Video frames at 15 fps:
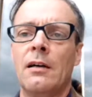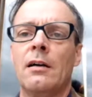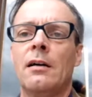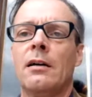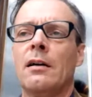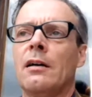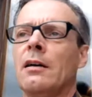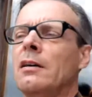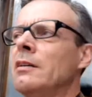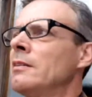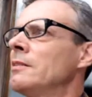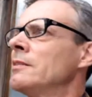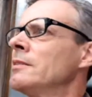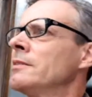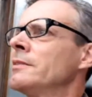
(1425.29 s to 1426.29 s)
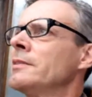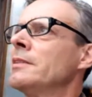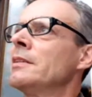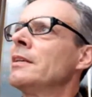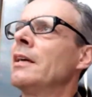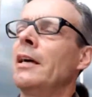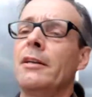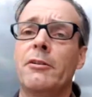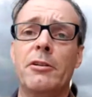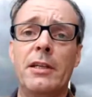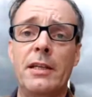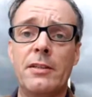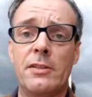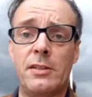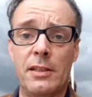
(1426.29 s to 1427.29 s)
Oh, you can
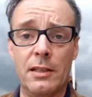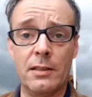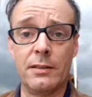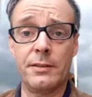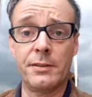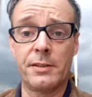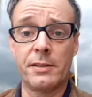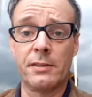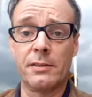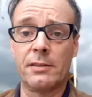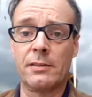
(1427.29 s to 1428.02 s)
hear the seagulls.